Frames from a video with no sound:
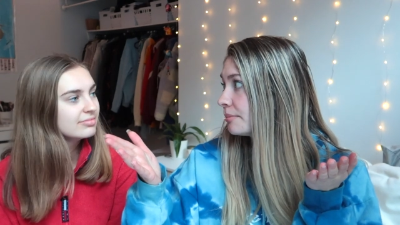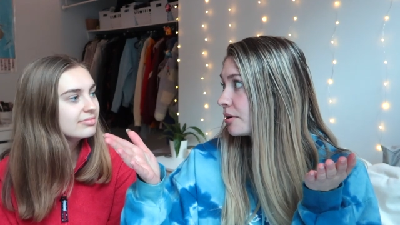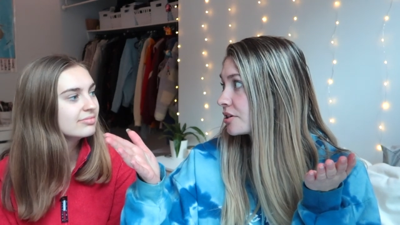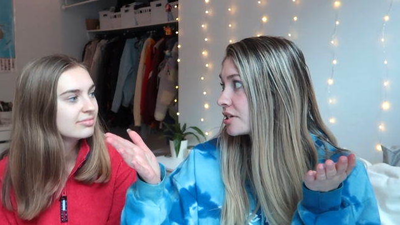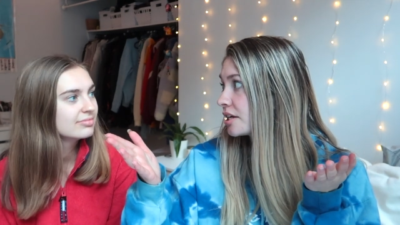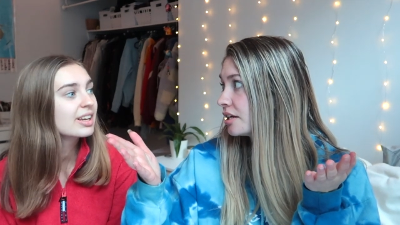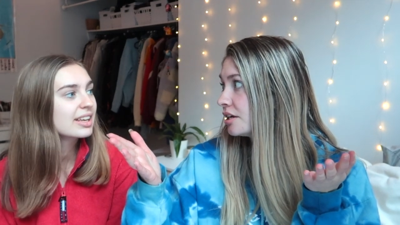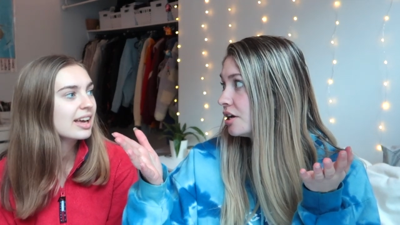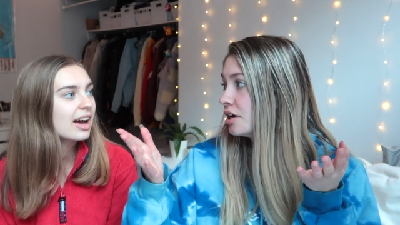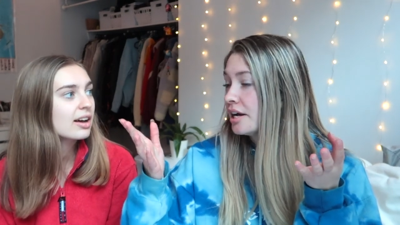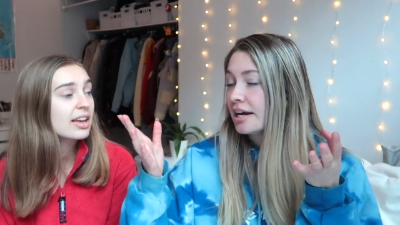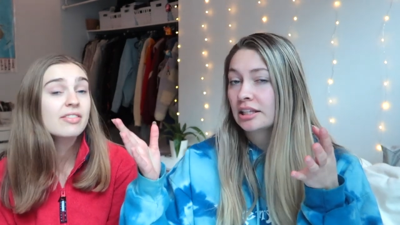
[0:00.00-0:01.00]
Speaker 1: a person.
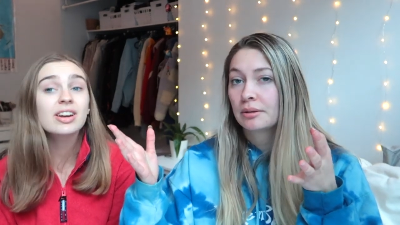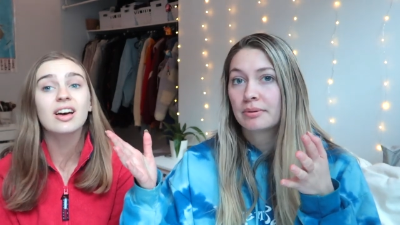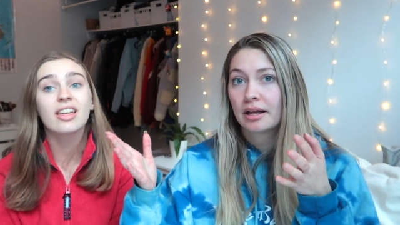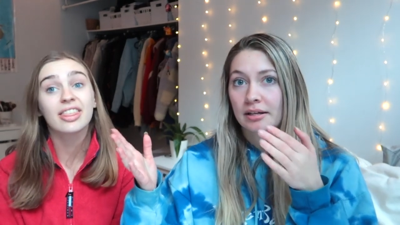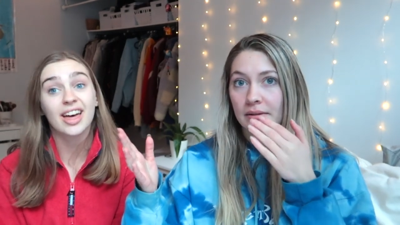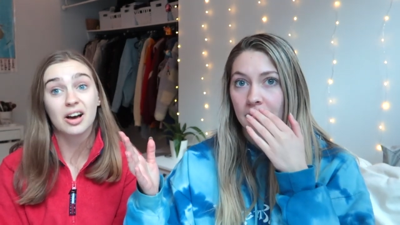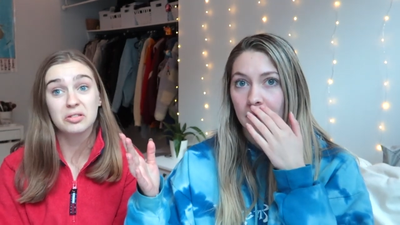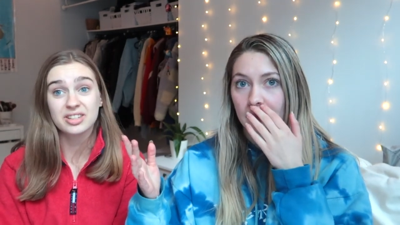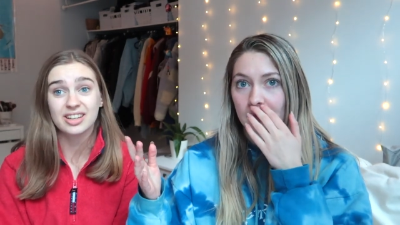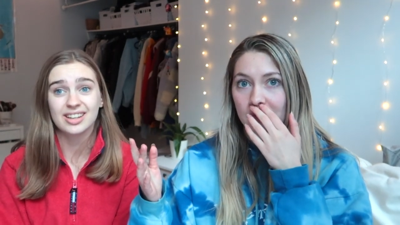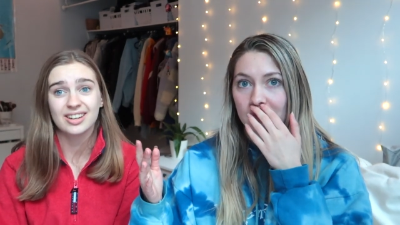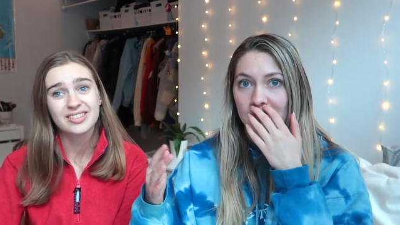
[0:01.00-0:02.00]
Yeah, even a
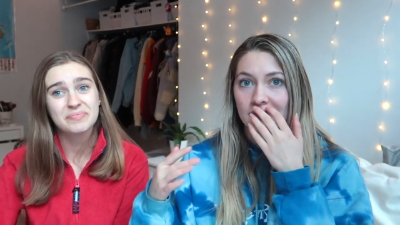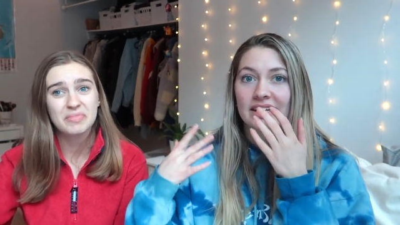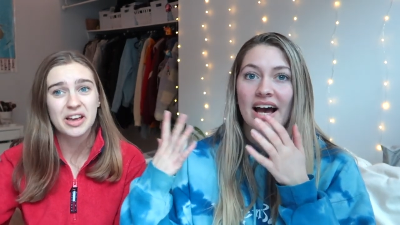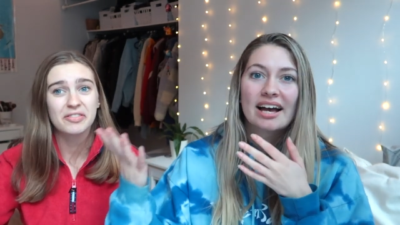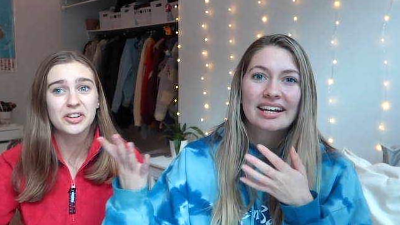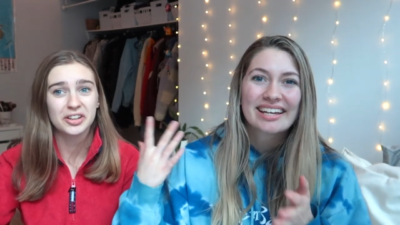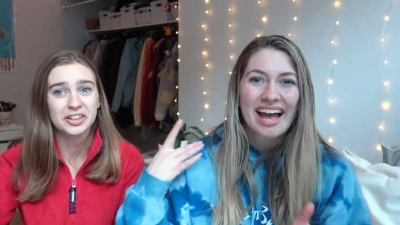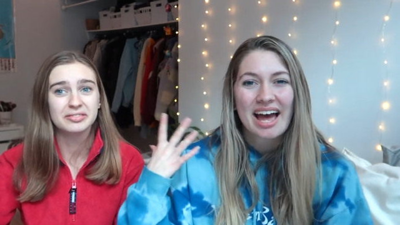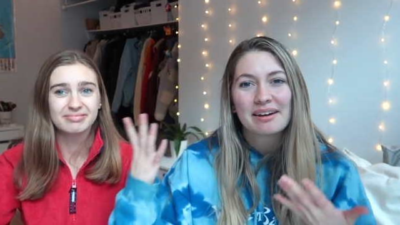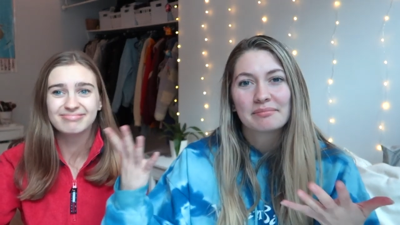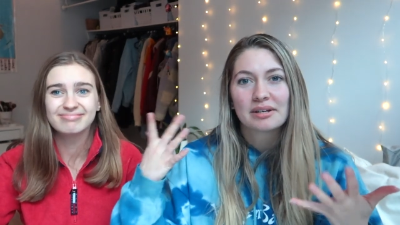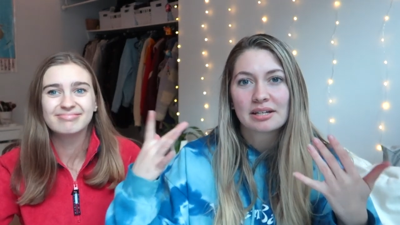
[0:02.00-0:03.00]
thousand. Yeah, it
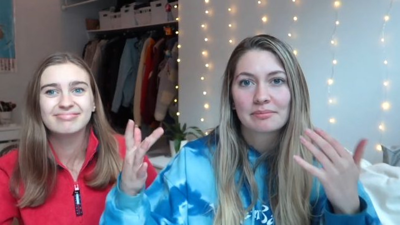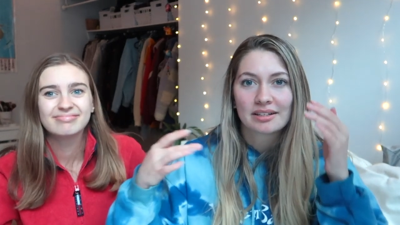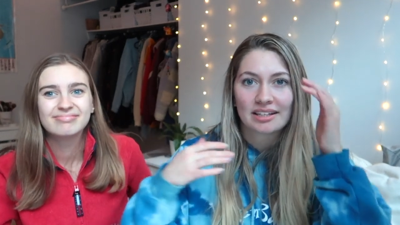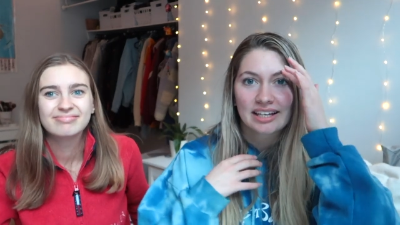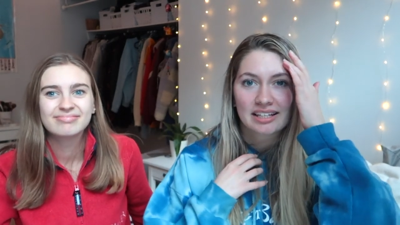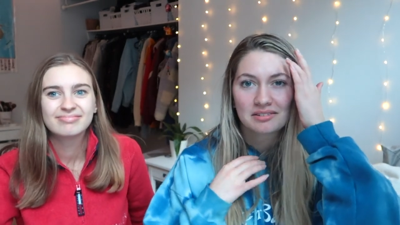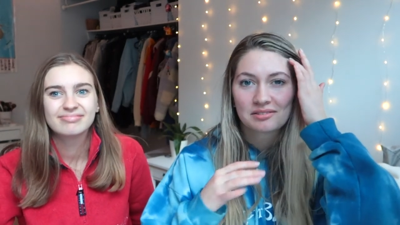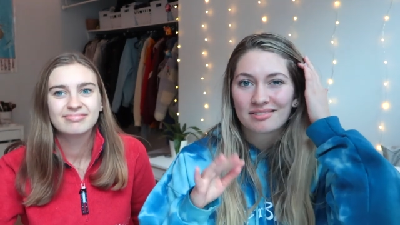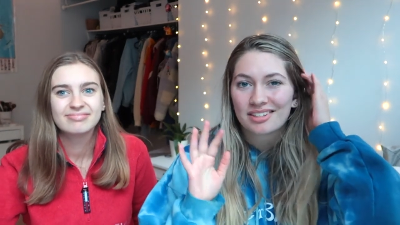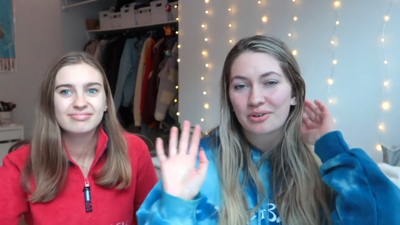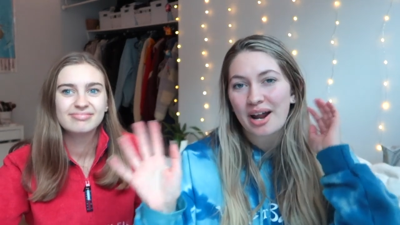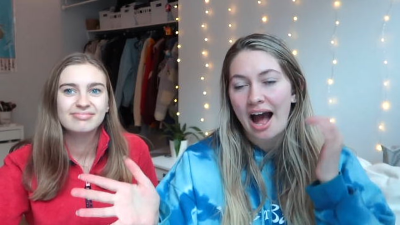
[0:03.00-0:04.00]
can be, but like
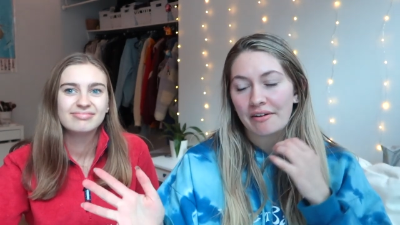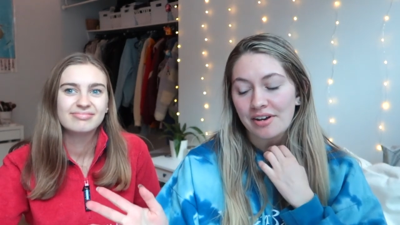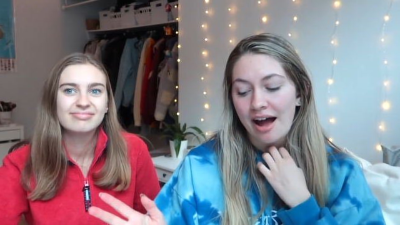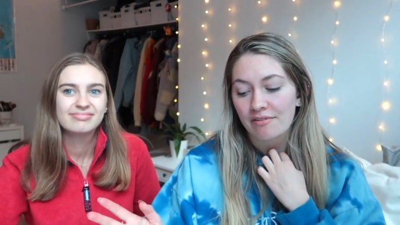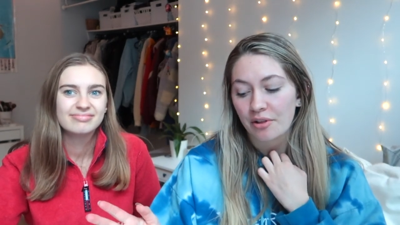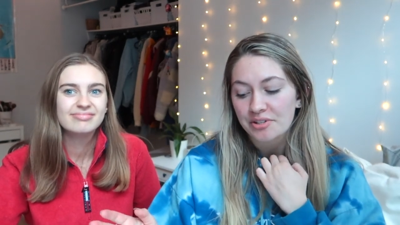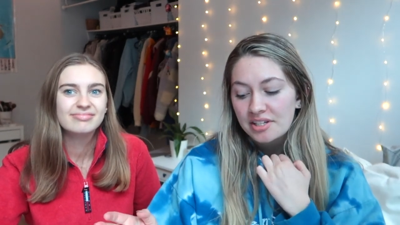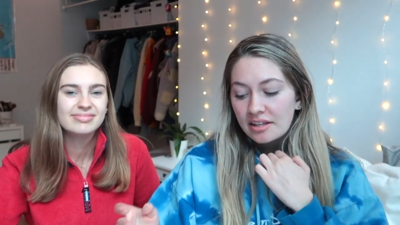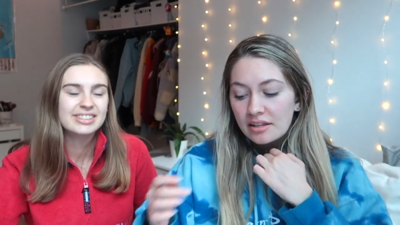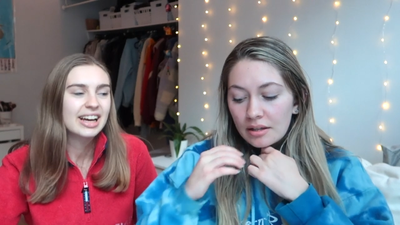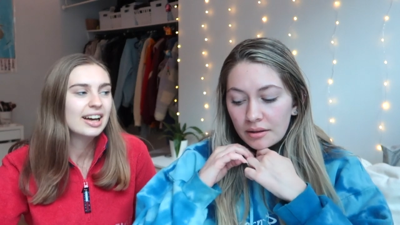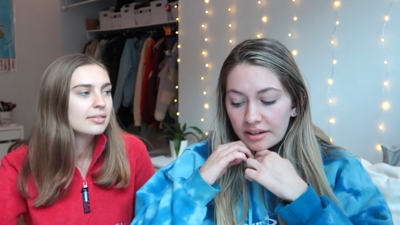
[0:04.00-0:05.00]
you don't have to have those.
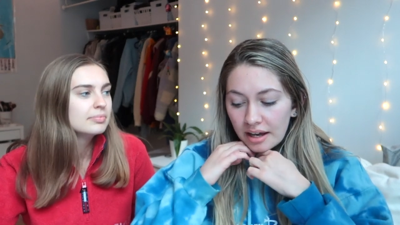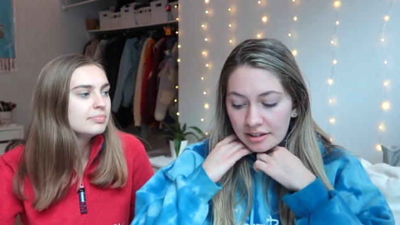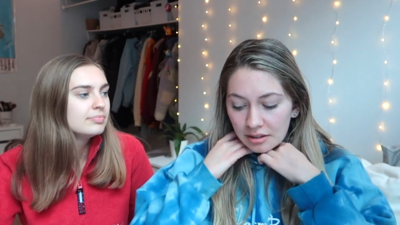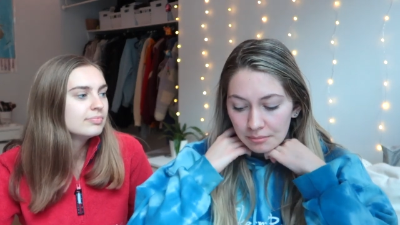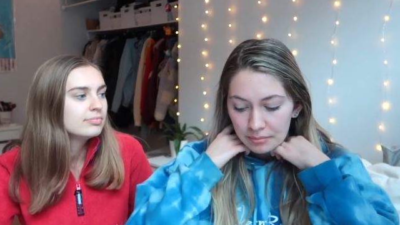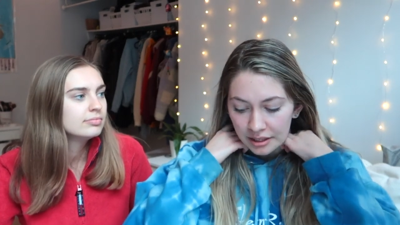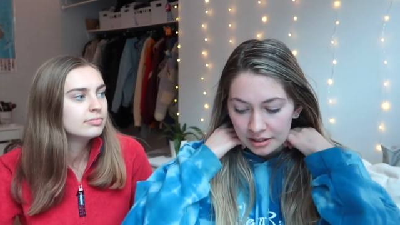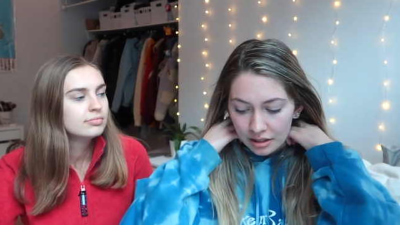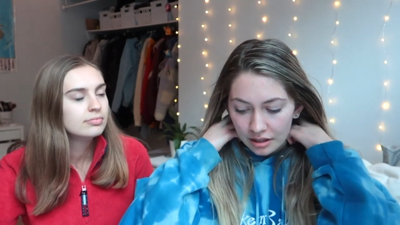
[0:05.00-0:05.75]
And yeah. like in the in